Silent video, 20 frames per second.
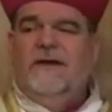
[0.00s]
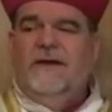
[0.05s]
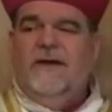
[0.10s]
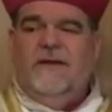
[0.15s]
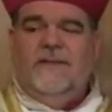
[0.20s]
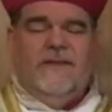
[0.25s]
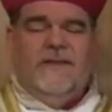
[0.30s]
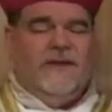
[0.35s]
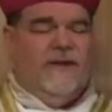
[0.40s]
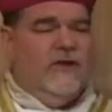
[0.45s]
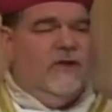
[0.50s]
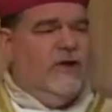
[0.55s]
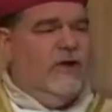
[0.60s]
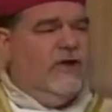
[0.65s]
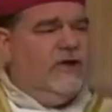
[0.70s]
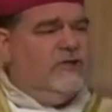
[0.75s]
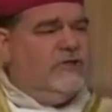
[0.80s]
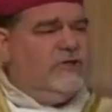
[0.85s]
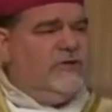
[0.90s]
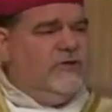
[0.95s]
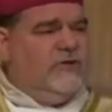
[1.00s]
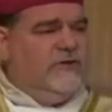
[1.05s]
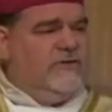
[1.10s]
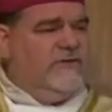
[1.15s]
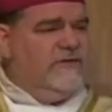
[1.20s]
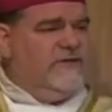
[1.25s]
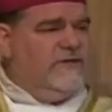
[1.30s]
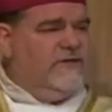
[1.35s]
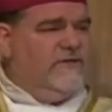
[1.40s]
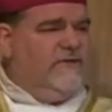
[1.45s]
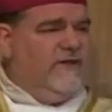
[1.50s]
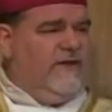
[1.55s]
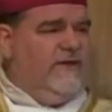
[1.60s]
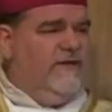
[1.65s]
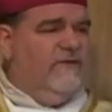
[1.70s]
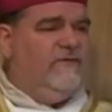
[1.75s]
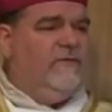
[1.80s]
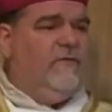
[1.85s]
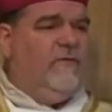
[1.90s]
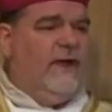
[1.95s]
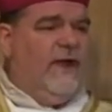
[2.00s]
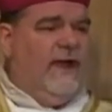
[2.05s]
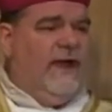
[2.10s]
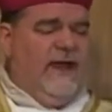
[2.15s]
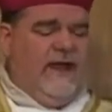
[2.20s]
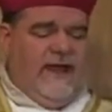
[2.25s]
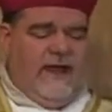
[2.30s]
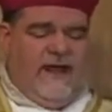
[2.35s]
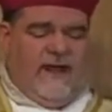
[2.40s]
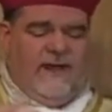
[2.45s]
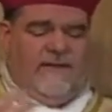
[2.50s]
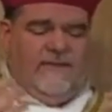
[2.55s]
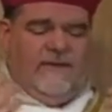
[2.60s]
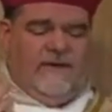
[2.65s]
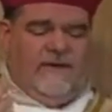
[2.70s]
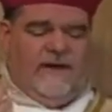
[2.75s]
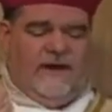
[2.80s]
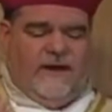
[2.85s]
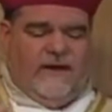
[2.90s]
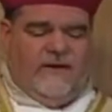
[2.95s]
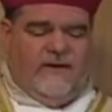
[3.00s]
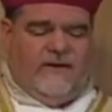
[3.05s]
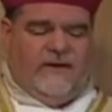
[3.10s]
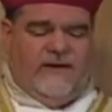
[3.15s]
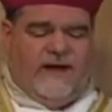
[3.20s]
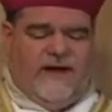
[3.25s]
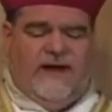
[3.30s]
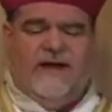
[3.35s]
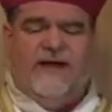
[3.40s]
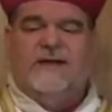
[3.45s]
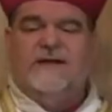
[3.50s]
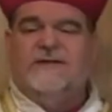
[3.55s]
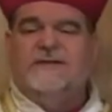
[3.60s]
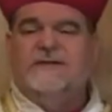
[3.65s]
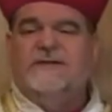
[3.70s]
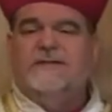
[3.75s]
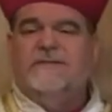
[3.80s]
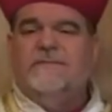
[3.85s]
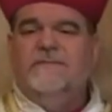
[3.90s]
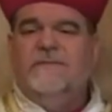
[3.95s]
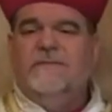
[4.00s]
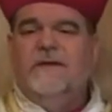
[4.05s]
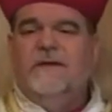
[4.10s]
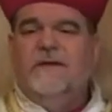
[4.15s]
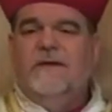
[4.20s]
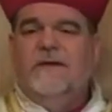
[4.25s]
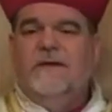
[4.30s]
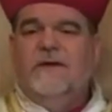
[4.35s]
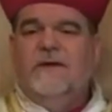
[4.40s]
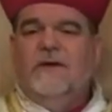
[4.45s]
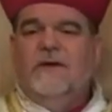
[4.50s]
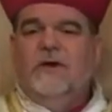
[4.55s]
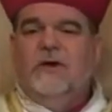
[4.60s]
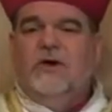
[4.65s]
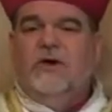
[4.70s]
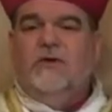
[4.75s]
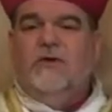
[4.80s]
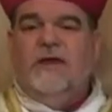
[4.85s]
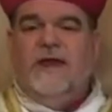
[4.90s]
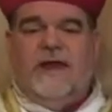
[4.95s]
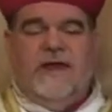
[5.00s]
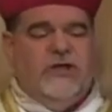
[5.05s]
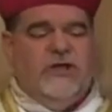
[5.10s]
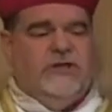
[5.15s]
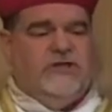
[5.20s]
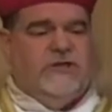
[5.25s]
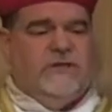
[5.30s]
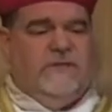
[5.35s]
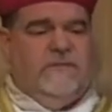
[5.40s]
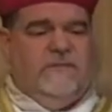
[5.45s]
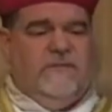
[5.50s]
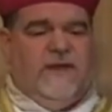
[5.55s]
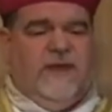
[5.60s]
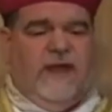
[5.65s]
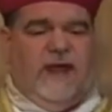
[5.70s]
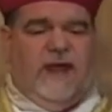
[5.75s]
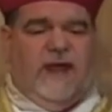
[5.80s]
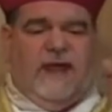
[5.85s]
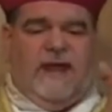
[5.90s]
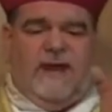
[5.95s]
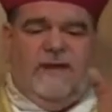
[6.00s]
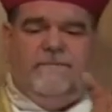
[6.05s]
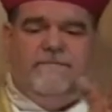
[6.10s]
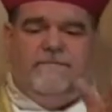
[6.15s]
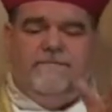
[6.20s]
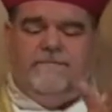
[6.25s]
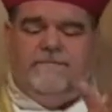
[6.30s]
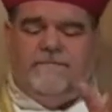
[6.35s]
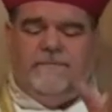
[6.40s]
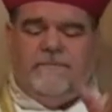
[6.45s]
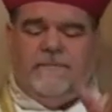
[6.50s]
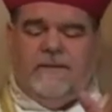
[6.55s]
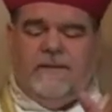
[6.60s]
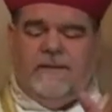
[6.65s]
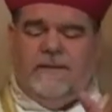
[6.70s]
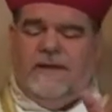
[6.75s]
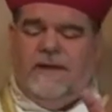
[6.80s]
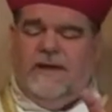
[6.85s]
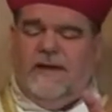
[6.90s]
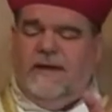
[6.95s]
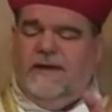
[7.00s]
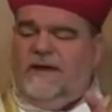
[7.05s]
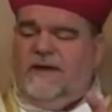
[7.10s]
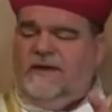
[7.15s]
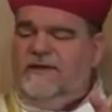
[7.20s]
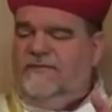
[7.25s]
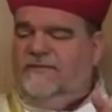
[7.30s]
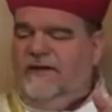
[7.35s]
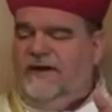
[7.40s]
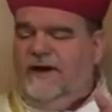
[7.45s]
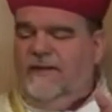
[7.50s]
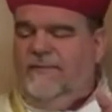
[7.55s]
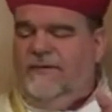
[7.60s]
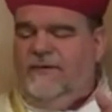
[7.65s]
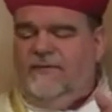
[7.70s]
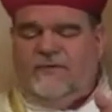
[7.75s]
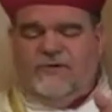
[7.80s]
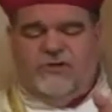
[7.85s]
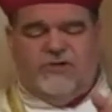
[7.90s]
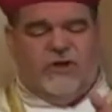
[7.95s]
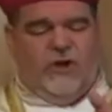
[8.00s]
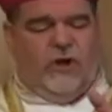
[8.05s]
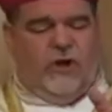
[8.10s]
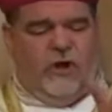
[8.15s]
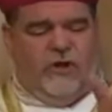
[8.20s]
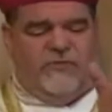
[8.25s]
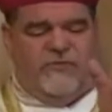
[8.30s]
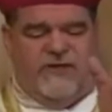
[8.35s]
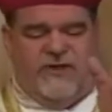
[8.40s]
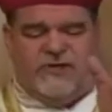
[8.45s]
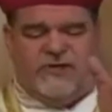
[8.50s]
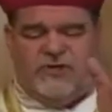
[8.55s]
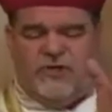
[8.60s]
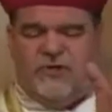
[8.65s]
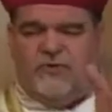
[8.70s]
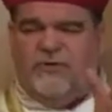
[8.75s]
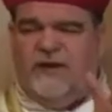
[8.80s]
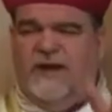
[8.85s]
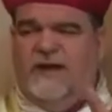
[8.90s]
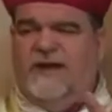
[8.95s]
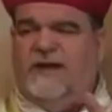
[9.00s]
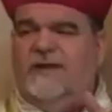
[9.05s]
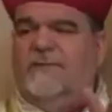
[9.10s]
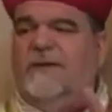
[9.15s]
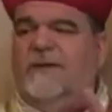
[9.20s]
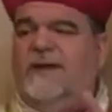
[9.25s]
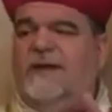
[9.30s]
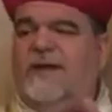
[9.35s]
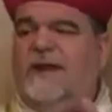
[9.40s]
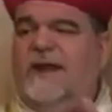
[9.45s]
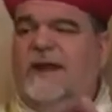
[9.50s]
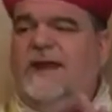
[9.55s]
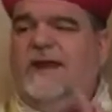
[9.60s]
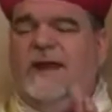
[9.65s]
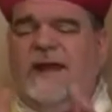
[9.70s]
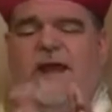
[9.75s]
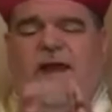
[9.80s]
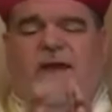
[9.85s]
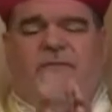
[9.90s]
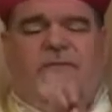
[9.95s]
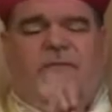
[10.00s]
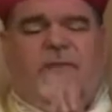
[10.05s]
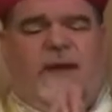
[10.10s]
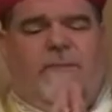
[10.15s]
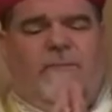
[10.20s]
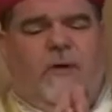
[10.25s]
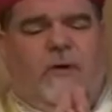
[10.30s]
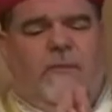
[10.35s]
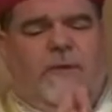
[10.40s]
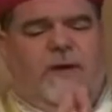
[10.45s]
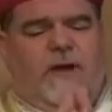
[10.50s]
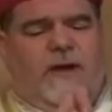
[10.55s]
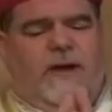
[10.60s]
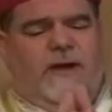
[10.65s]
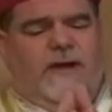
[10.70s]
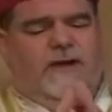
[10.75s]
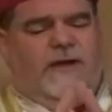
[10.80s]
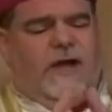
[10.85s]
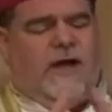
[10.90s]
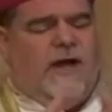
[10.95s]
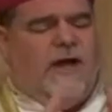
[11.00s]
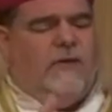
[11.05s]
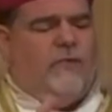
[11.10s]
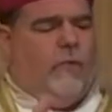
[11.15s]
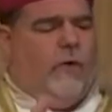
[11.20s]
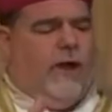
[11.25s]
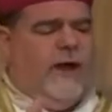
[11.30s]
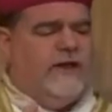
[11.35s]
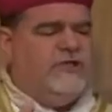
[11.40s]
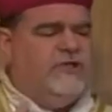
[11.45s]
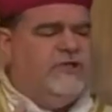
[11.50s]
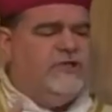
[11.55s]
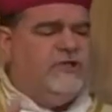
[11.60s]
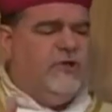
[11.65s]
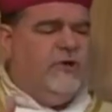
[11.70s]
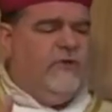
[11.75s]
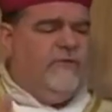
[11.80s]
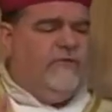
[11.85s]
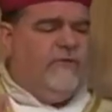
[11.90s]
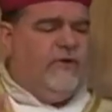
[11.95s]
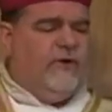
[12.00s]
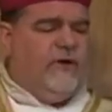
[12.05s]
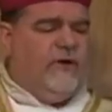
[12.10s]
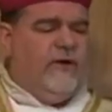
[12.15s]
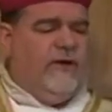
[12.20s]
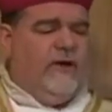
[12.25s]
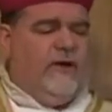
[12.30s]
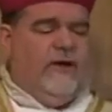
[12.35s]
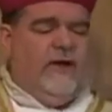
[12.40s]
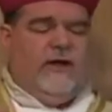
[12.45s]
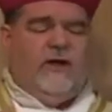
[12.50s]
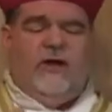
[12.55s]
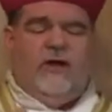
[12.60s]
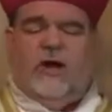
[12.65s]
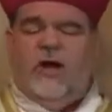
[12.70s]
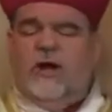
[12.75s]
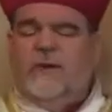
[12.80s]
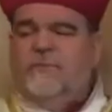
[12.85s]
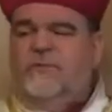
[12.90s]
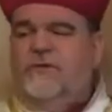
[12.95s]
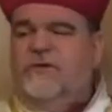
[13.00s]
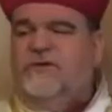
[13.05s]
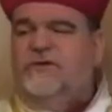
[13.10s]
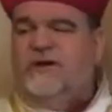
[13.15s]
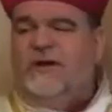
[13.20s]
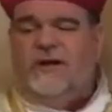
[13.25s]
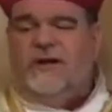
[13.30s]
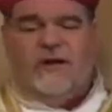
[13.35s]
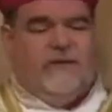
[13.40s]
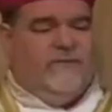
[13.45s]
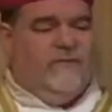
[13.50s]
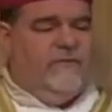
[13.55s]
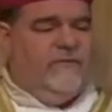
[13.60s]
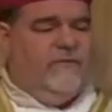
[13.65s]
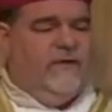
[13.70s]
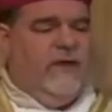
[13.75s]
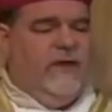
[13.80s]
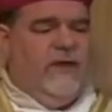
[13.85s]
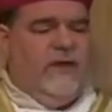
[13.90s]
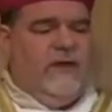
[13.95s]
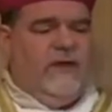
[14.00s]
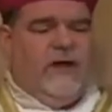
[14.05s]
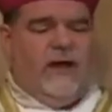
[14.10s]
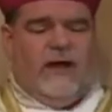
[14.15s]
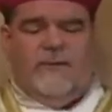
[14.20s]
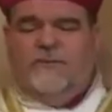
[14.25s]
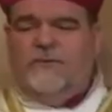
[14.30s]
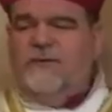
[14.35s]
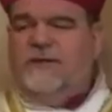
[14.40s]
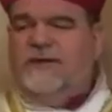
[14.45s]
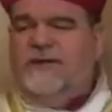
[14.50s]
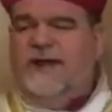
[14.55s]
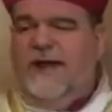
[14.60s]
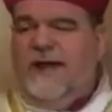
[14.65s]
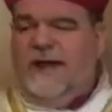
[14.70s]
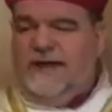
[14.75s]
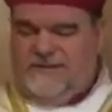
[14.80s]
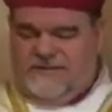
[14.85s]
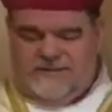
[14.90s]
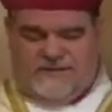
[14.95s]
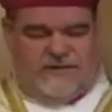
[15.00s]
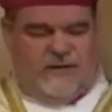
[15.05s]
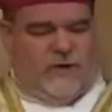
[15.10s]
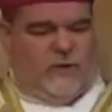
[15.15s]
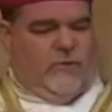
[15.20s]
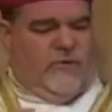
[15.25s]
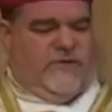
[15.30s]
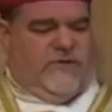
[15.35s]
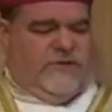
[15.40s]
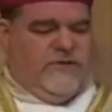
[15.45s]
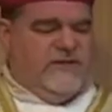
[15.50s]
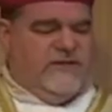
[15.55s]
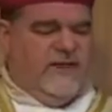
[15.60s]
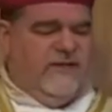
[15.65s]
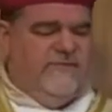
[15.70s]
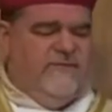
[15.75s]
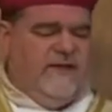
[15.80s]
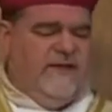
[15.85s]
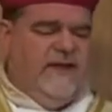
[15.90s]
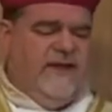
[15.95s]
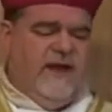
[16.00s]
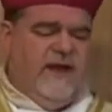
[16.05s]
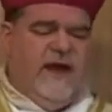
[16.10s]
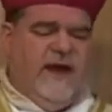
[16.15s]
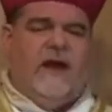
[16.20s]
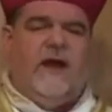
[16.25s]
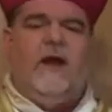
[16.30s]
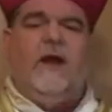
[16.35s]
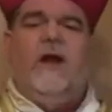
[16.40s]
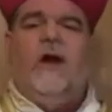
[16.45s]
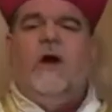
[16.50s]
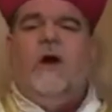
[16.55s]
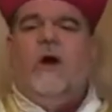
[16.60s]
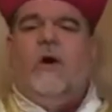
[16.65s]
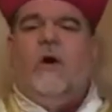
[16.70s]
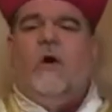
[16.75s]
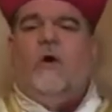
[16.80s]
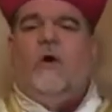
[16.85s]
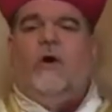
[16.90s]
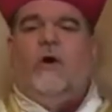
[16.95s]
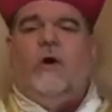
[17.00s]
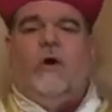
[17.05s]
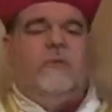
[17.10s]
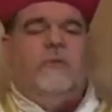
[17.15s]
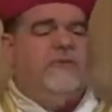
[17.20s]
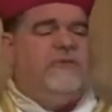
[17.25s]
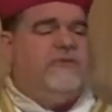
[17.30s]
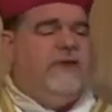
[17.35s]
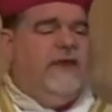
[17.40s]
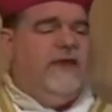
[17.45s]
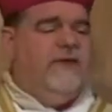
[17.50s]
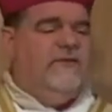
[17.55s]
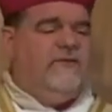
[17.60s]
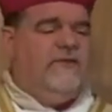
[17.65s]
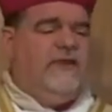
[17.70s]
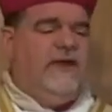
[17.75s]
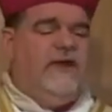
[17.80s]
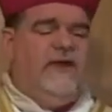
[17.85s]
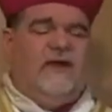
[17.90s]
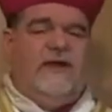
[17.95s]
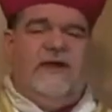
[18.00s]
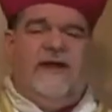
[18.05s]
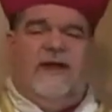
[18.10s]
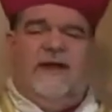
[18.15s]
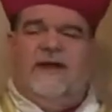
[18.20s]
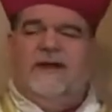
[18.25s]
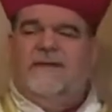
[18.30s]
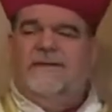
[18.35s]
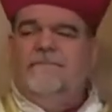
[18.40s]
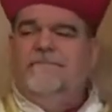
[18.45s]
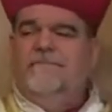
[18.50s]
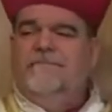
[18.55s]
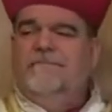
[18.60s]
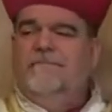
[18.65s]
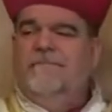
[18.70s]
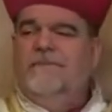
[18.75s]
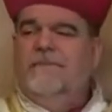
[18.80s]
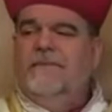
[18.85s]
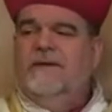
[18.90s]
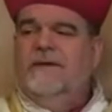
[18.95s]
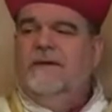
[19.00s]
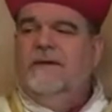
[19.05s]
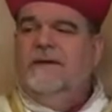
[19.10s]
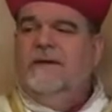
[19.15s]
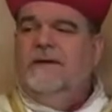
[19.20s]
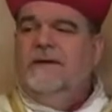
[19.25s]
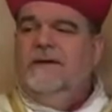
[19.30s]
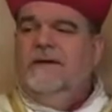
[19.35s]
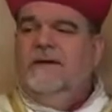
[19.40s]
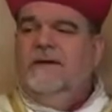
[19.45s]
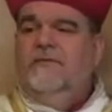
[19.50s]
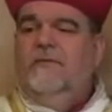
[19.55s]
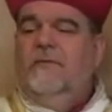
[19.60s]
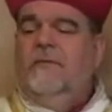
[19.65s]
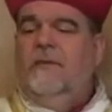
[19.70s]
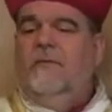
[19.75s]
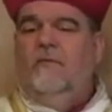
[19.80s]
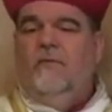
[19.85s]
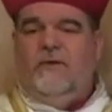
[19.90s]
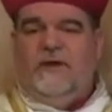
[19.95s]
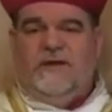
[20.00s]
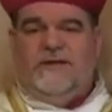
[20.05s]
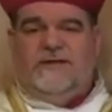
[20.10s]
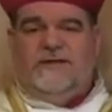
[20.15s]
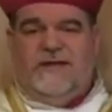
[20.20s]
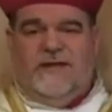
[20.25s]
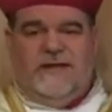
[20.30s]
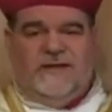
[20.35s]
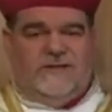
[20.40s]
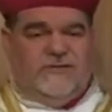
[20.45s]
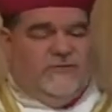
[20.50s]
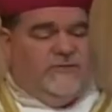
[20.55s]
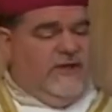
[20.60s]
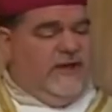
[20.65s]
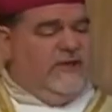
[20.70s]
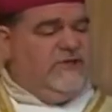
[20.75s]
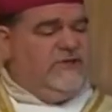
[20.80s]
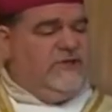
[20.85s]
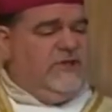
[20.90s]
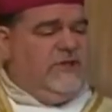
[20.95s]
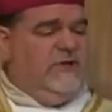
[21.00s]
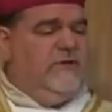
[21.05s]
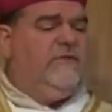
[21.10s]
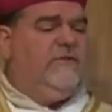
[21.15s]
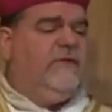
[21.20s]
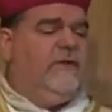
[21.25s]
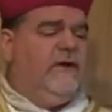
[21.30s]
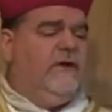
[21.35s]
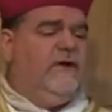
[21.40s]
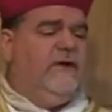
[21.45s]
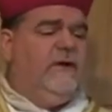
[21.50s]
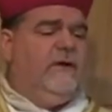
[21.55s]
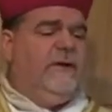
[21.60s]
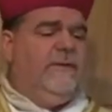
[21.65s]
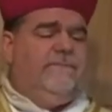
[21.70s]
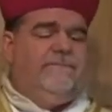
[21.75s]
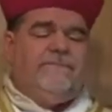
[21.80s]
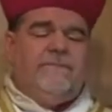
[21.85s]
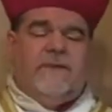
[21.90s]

And then God turns His face away and the deer dies. Creation began at the very beginning. All things are created in the beginning. And from that moment on, God watches over. God preserves. God protects with His loving care all the things that He created. And remember what He said two thousand years ago?